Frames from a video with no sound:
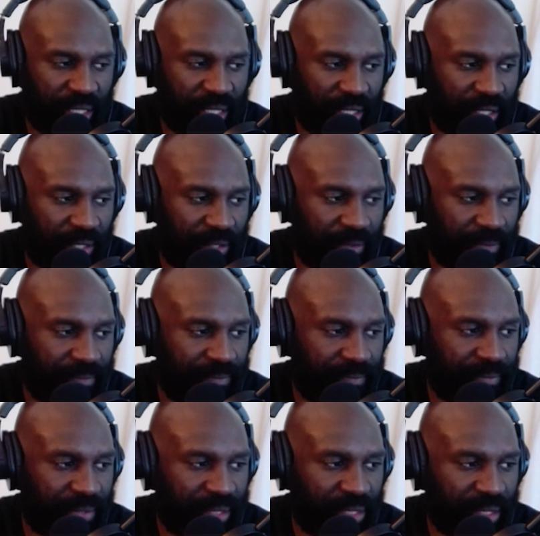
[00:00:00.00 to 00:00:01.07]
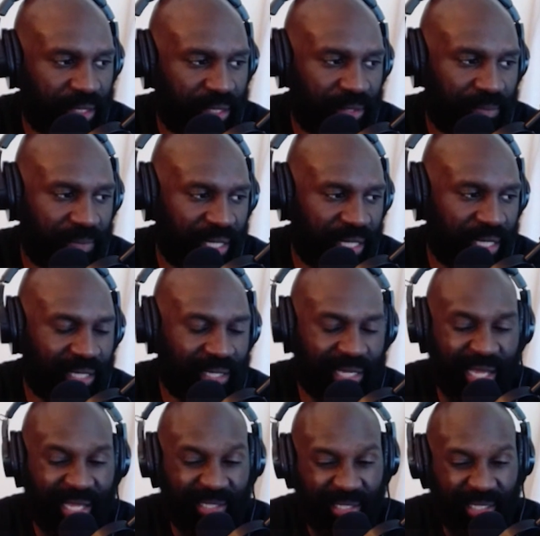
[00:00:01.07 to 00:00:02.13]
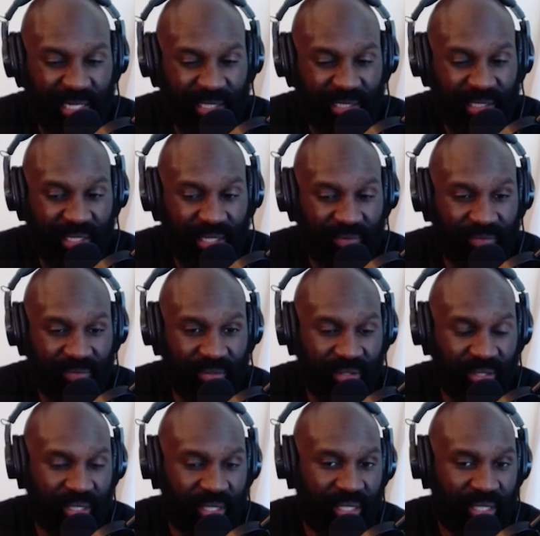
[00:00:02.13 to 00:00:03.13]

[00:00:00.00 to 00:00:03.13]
you may, in your education level,